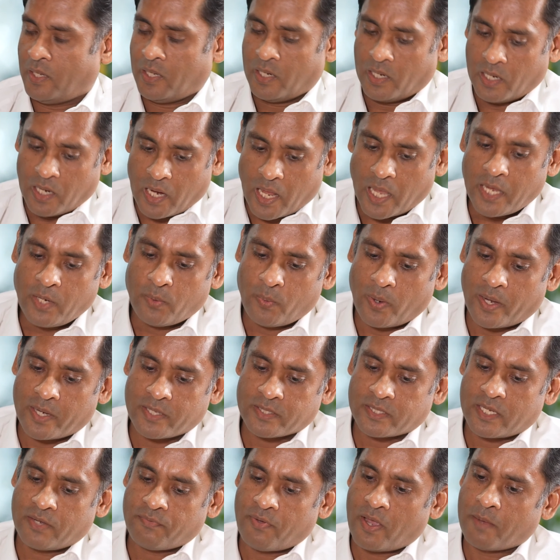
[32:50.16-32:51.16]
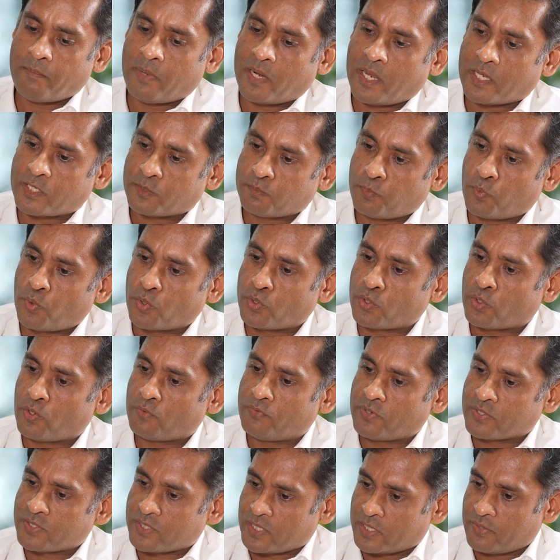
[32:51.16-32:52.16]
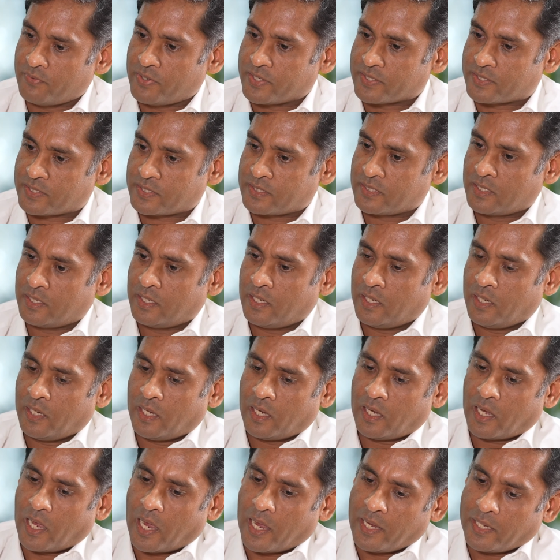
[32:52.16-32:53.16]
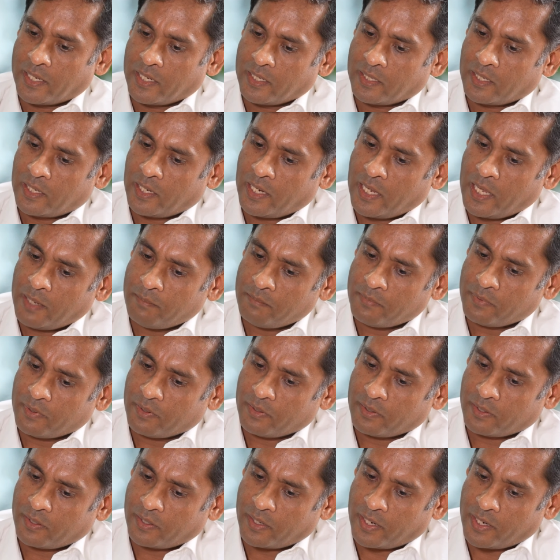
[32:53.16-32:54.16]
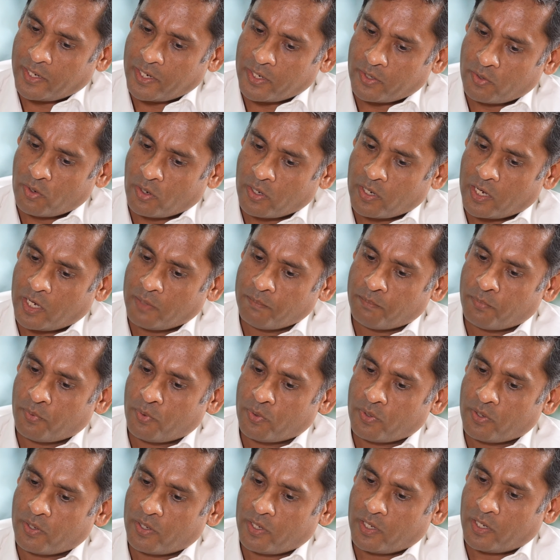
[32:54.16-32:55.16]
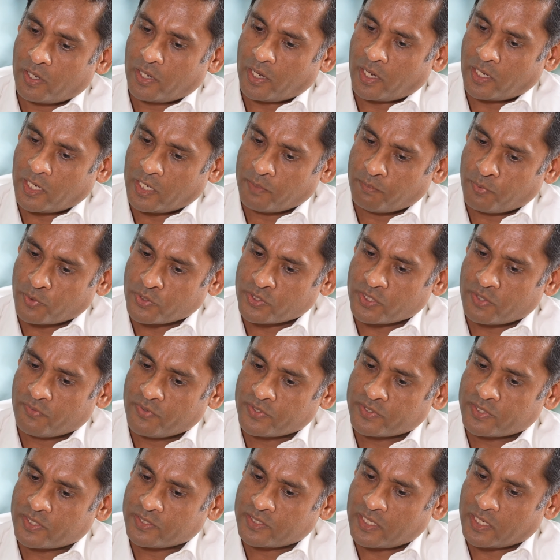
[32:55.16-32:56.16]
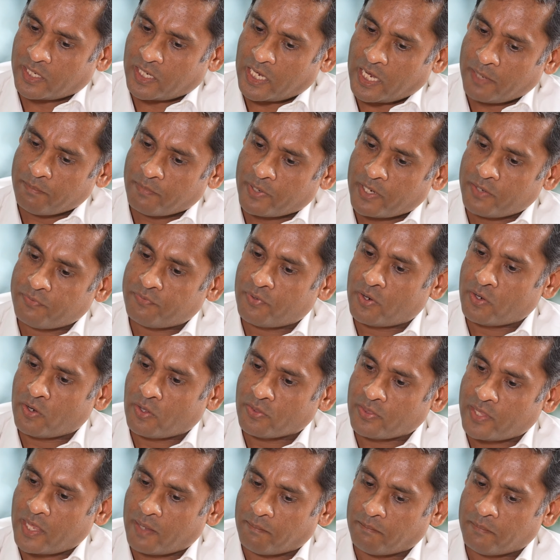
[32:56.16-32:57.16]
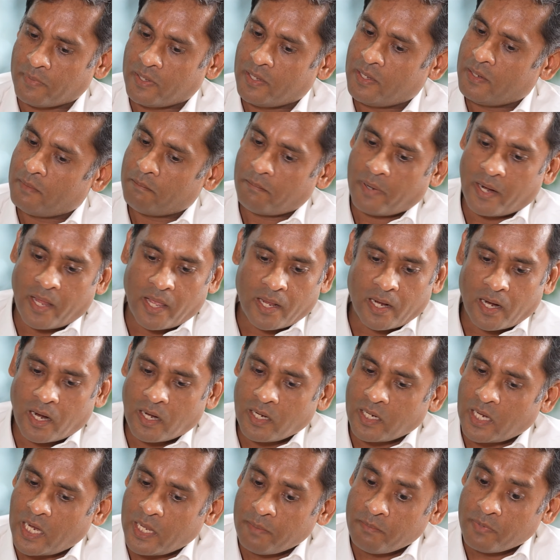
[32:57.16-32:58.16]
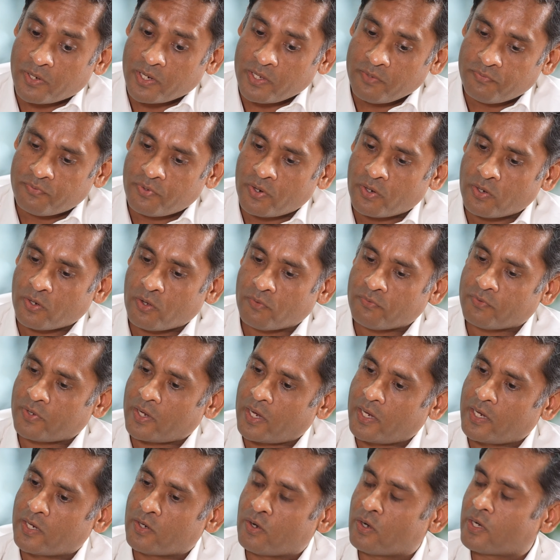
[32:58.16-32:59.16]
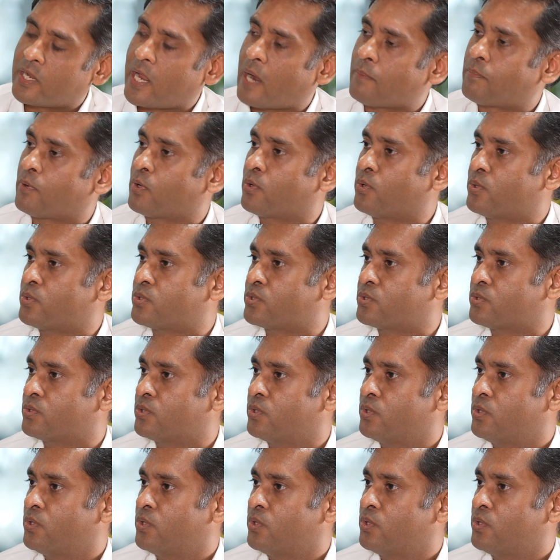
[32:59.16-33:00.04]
Likewise, if I'm an exporter of a service, I can claim credit on input and input services and claim refund on them, but I can't claim refund of credit on capital goods.